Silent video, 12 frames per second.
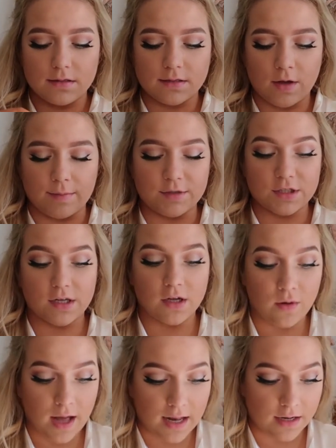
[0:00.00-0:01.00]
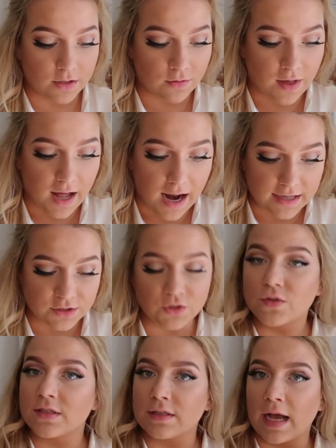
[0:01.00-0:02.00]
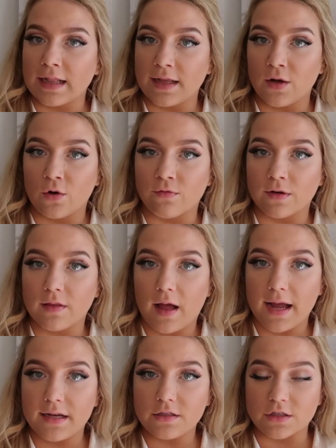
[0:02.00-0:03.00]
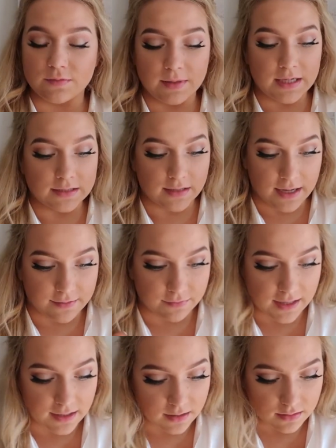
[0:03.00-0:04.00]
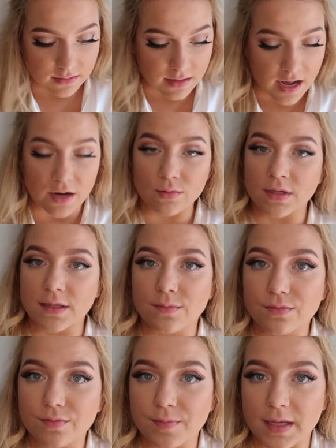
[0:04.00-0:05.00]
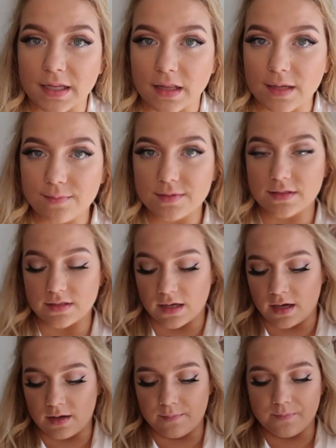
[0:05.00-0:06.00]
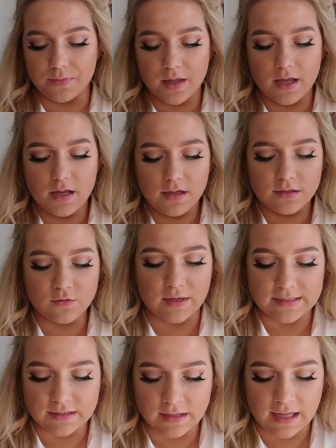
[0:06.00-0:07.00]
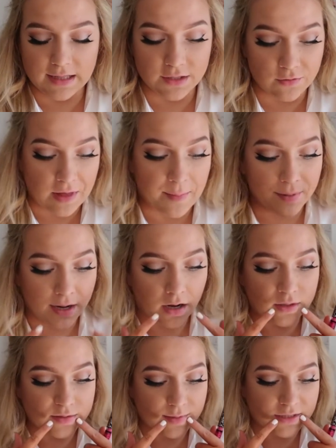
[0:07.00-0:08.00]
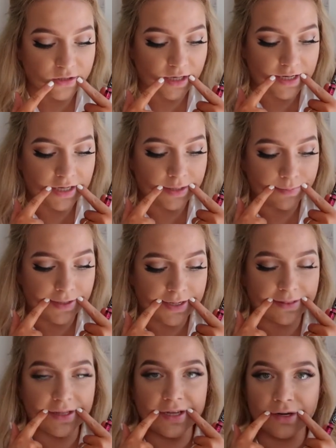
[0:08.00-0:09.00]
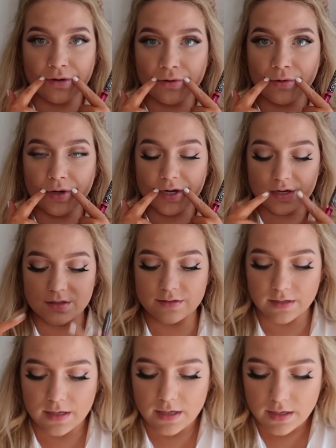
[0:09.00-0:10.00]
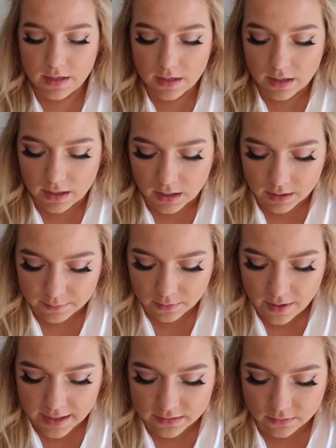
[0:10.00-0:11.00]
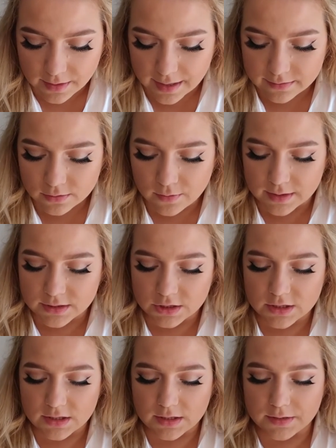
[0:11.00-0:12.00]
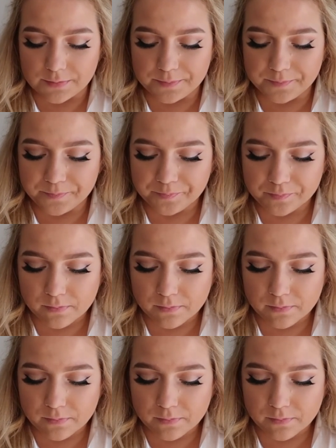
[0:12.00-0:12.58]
So I'm just gonna go ahead and do that. I do slightly overline just because I have like not really big lips. So I slightly do that, but I always make sure I come in at the inner corners. Okay, so next question.